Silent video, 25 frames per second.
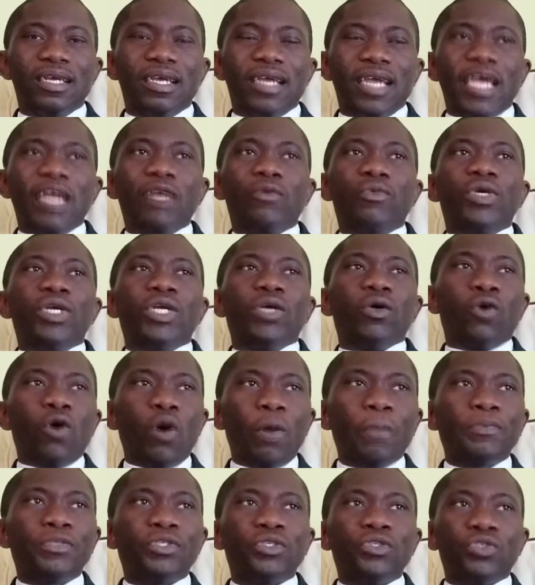And we
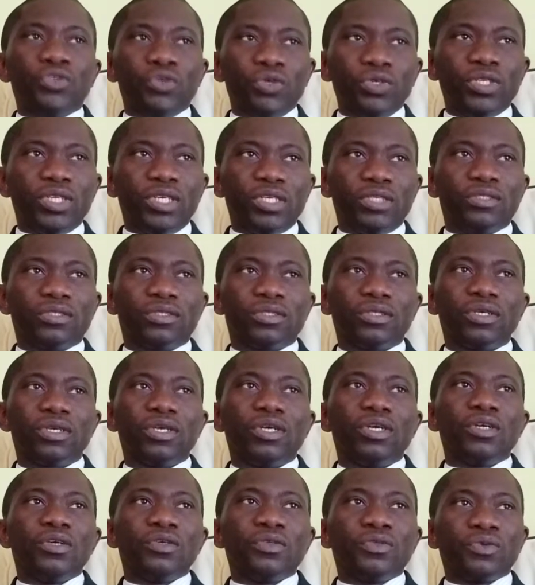hope to do this
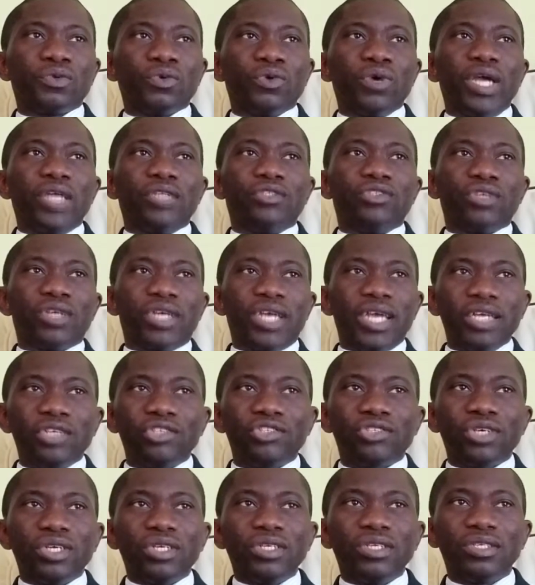through
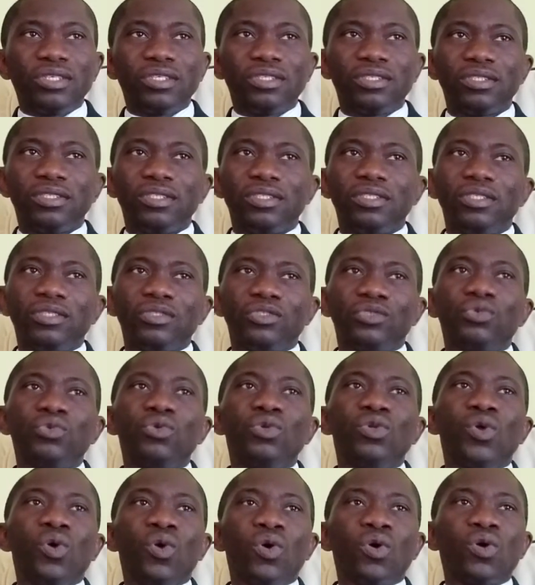education, through
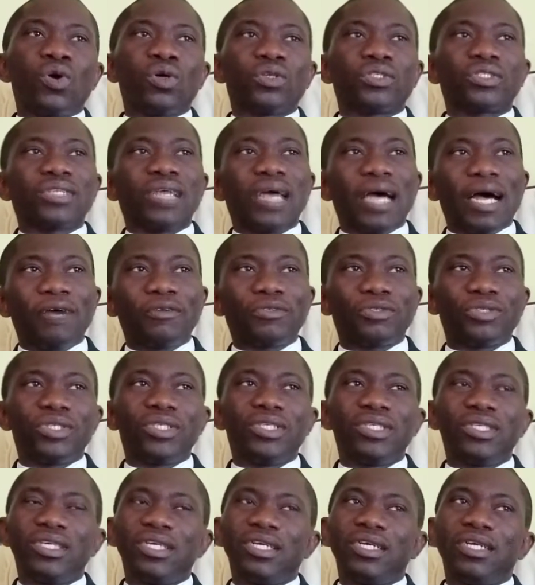low-cost
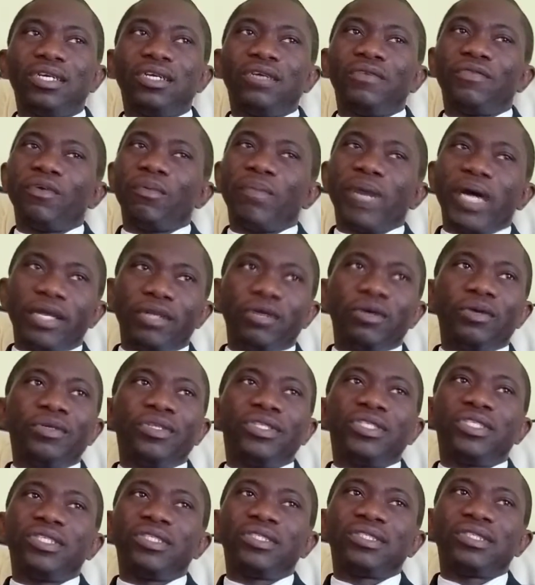housing for
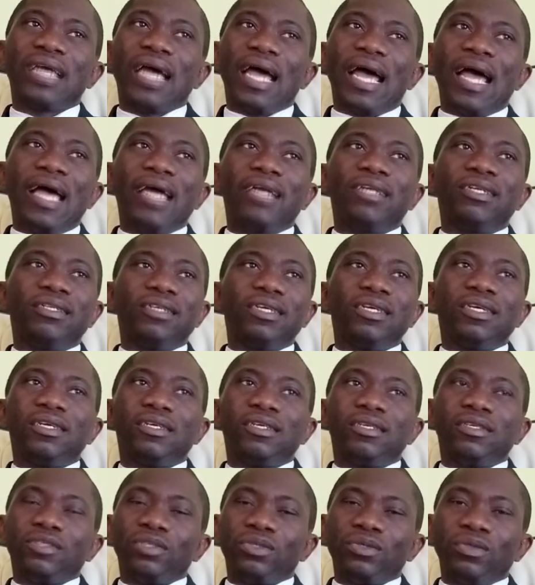minorities, and
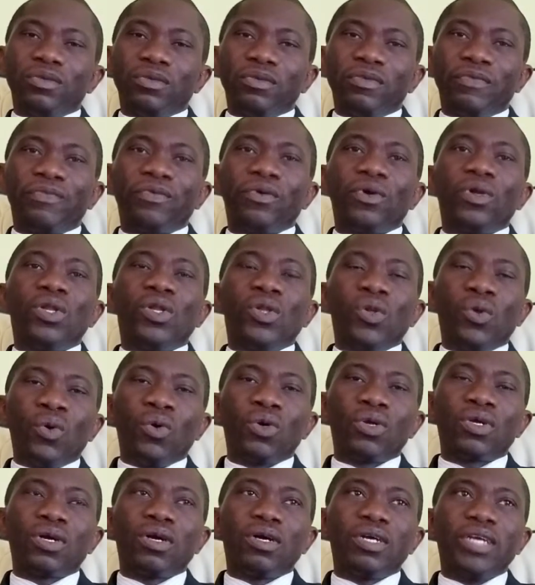for
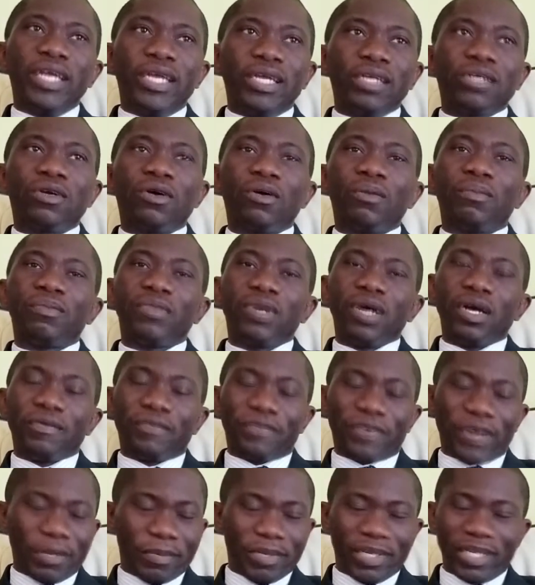low-income
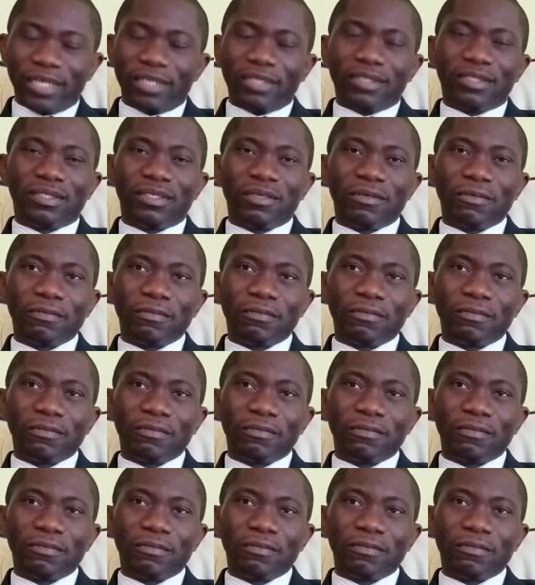families.